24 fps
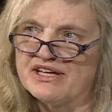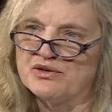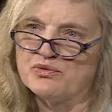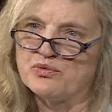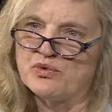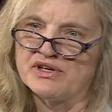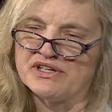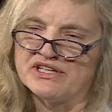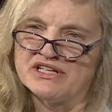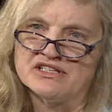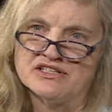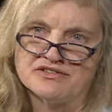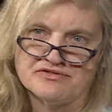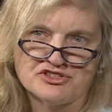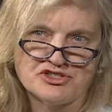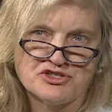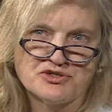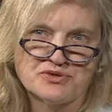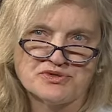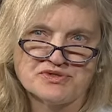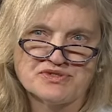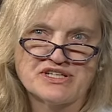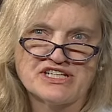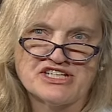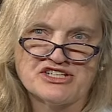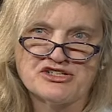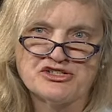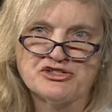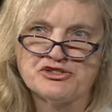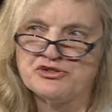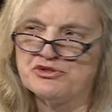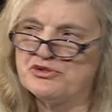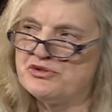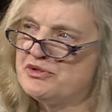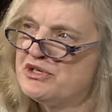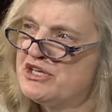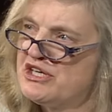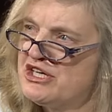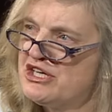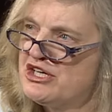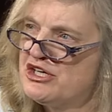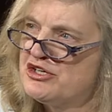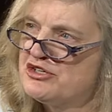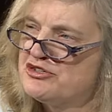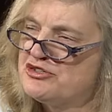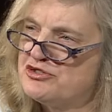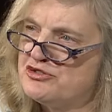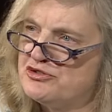and what individuals can do
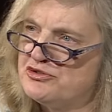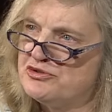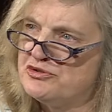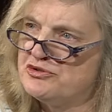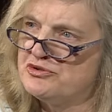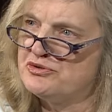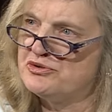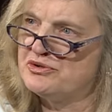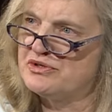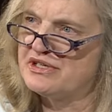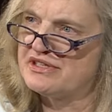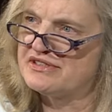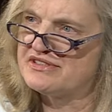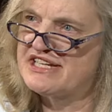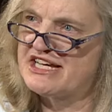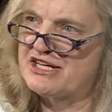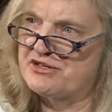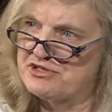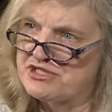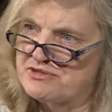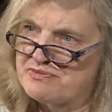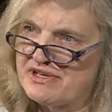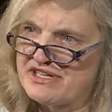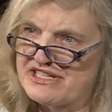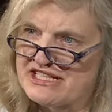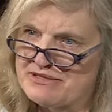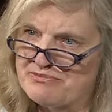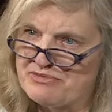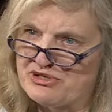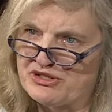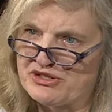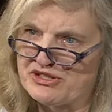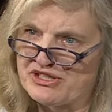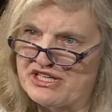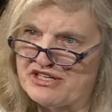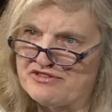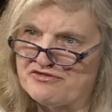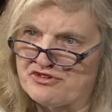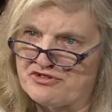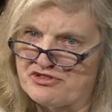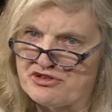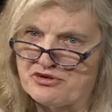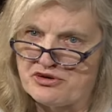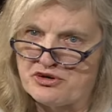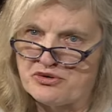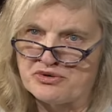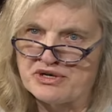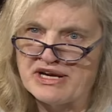to take responsibility for
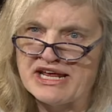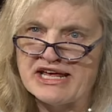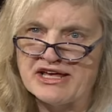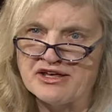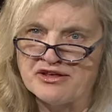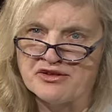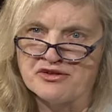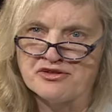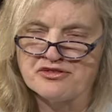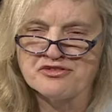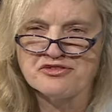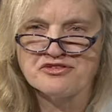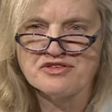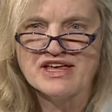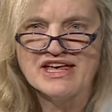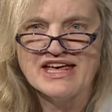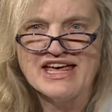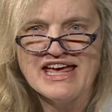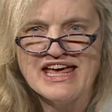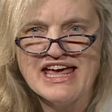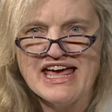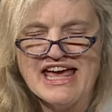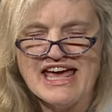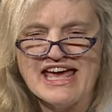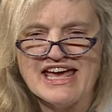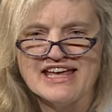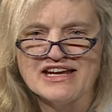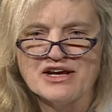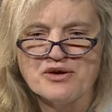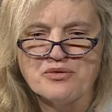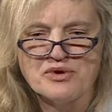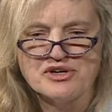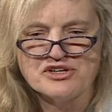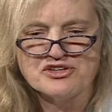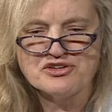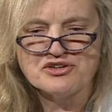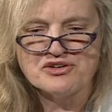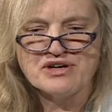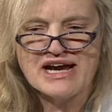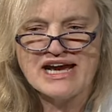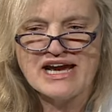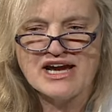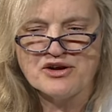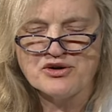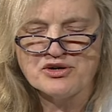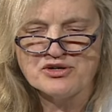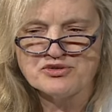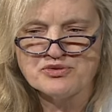their own health. And I wonder
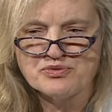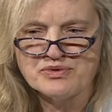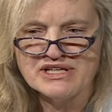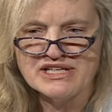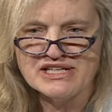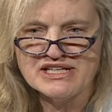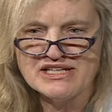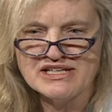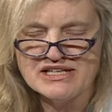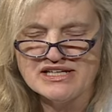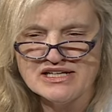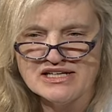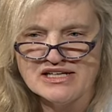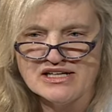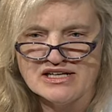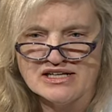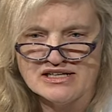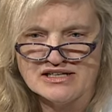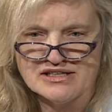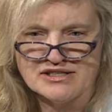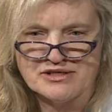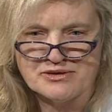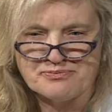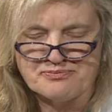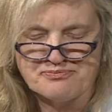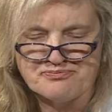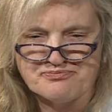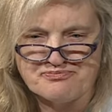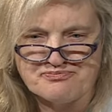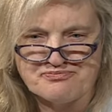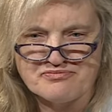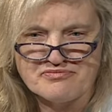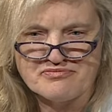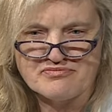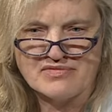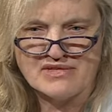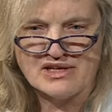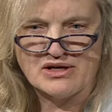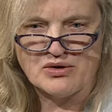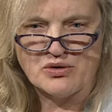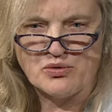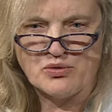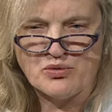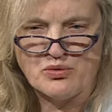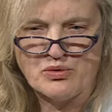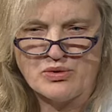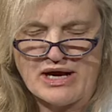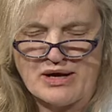how do we, um,
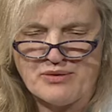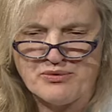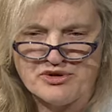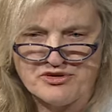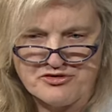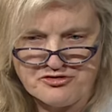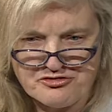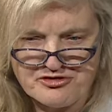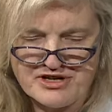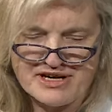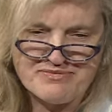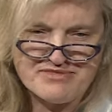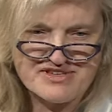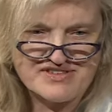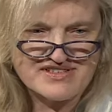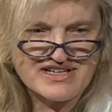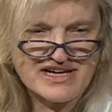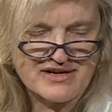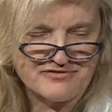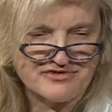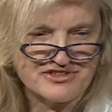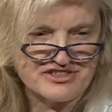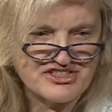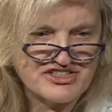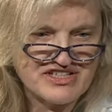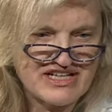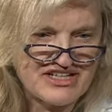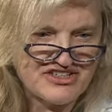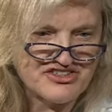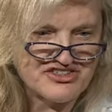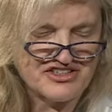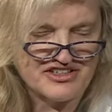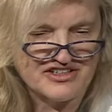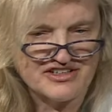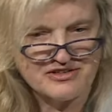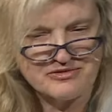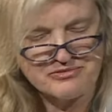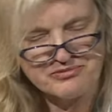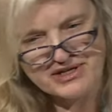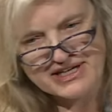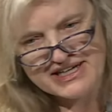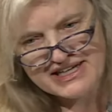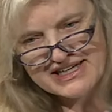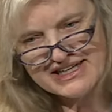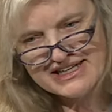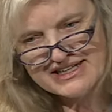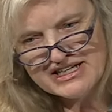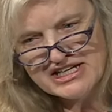I want to frame this conversation
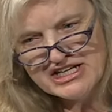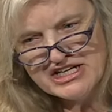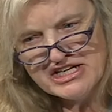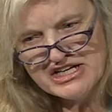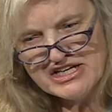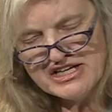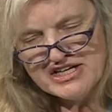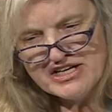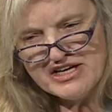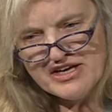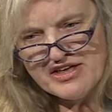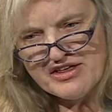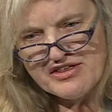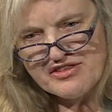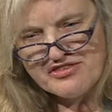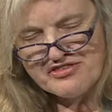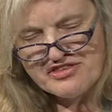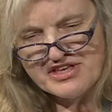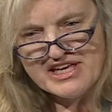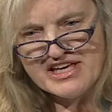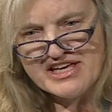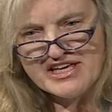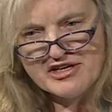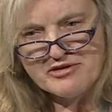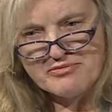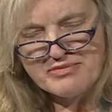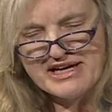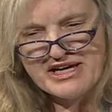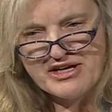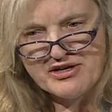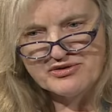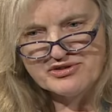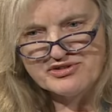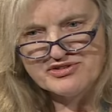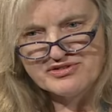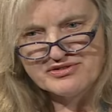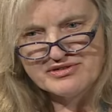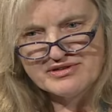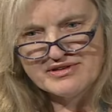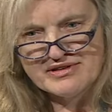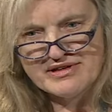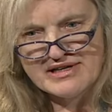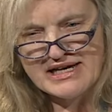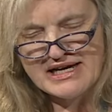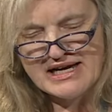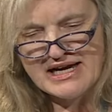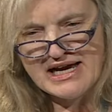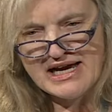by thinking about
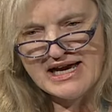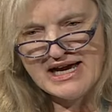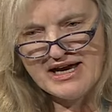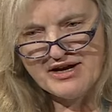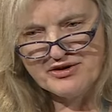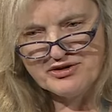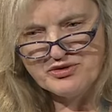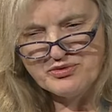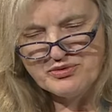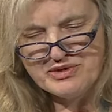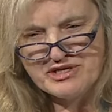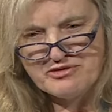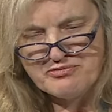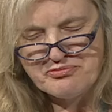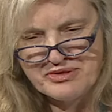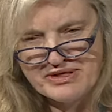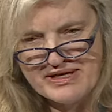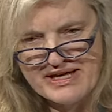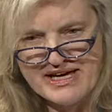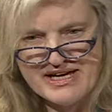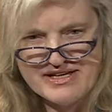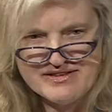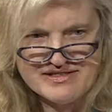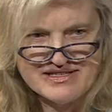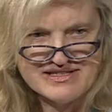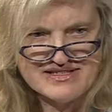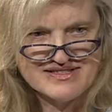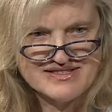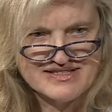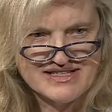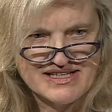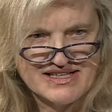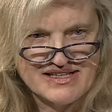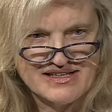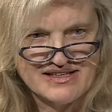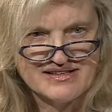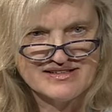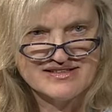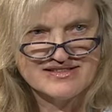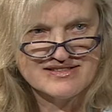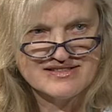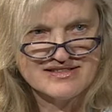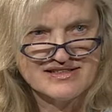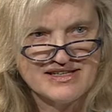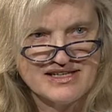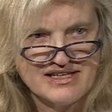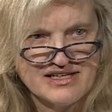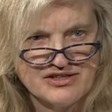how do we apply these
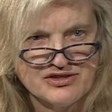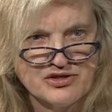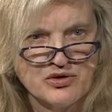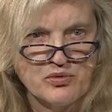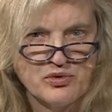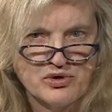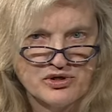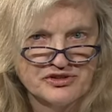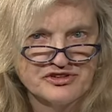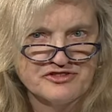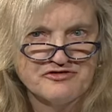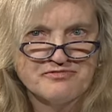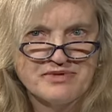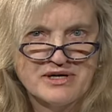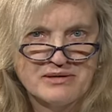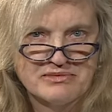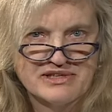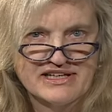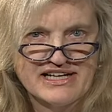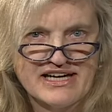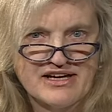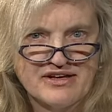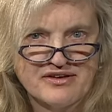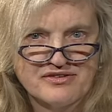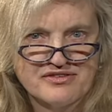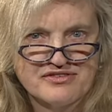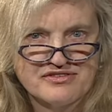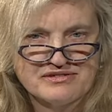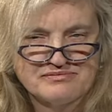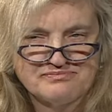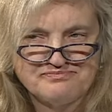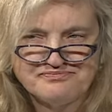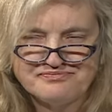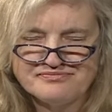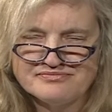things in the world of public health?